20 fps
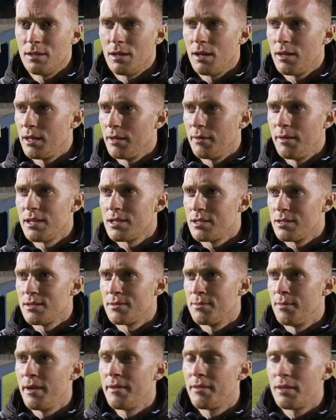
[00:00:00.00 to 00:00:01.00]
I think that's
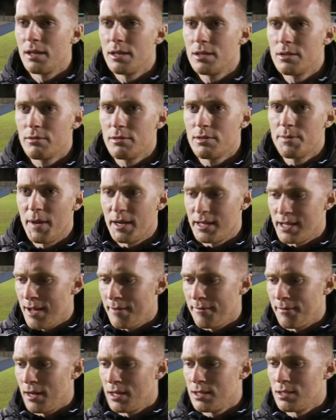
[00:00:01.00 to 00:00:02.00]
the main thing, is the respect to our
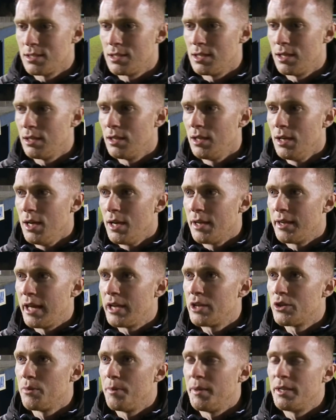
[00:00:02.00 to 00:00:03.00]
fans, is that
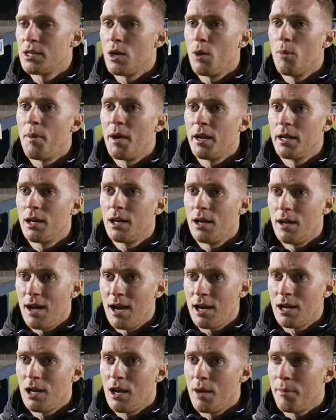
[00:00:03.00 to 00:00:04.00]
they should be told by
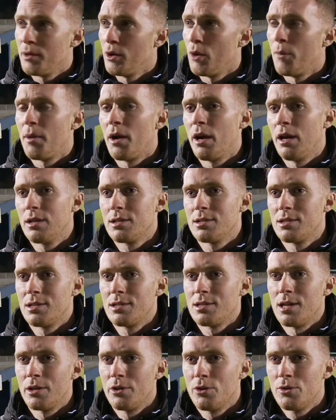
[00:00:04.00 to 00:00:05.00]
our club and not by the
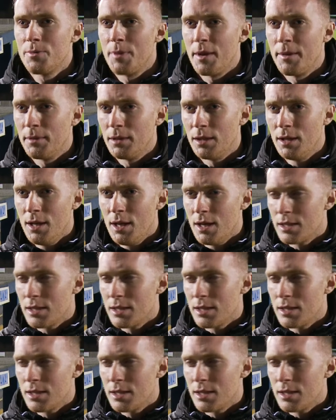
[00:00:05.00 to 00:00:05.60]
Sun newspaper.